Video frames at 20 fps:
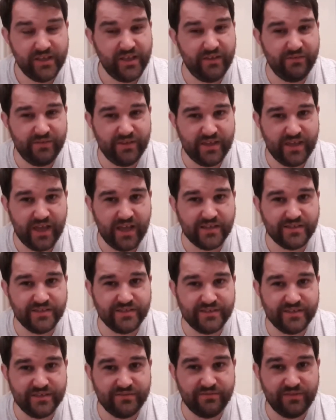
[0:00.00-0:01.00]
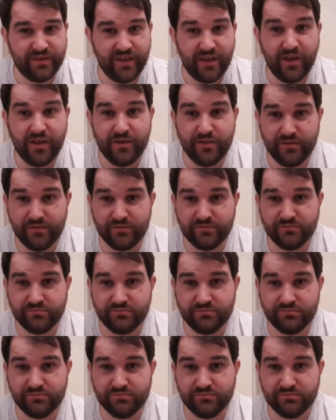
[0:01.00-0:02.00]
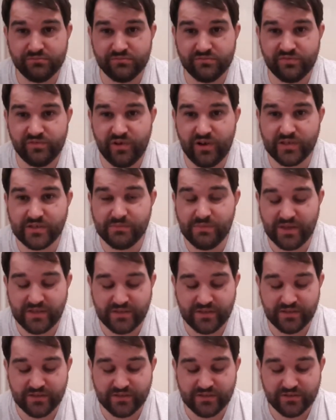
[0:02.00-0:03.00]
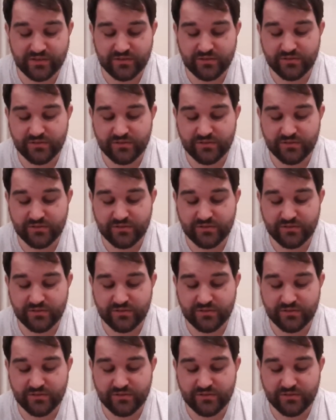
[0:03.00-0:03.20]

If he catches this video, throw us a message.